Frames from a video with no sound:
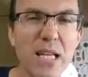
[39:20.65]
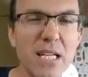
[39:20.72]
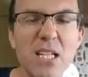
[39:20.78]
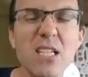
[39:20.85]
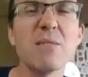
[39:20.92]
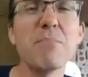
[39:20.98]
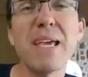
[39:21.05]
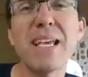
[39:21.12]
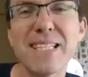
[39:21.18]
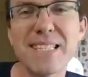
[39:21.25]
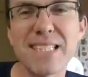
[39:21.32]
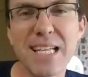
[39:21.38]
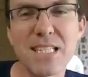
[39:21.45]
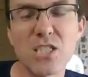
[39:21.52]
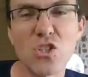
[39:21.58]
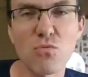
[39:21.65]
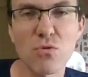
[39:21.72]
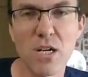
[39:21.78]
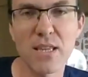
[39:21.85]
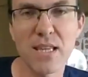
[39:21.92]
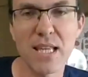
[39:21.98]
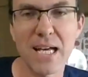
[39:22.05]
It doesn't make sense to
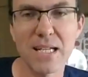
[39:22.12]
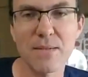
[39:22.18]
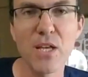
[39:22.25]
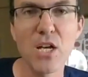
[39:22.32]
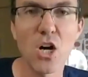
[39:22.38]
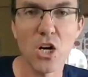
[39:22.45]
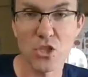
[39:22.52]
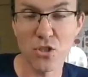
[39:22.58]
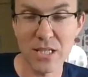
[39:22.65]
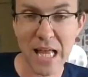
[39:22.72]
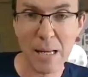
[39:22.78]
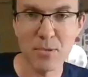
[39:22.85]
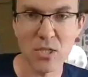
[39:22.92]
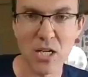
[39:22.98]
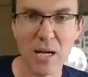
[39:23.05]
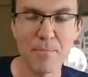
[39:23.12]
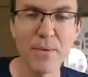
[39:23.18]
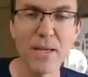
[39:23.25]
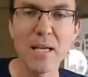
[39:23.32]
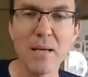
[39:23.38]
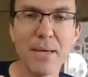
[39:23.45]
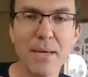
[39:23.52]
run that on your laptop
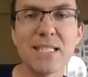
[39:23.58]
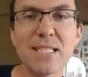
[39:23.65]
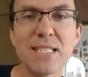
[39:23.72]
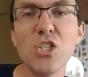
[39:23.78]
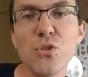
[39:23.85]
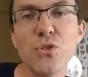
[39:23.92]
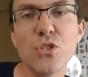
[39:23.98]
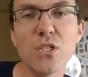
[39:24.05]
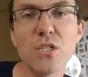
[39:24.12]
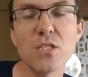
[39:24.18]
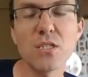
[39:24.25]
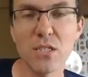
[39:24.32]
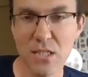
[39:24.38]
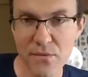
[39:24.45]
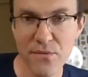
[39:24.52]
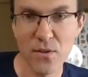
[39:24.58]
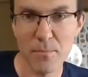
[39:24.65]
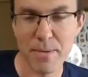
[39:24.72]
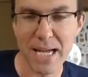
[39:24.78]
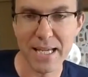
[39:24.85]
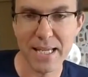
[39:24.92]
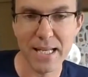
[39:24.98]
because it uses the default
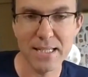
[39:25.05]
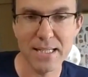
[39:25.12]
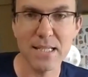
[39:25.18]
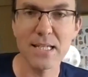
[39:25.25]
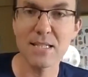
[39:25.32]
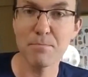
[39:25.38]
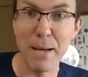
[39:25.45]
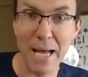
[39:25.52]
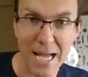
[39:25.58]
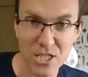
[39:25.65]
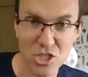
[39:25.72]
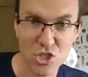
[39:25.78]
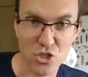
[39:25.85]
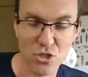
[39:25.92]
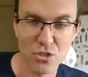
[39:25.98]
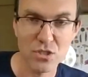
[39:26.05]
backend is Badger,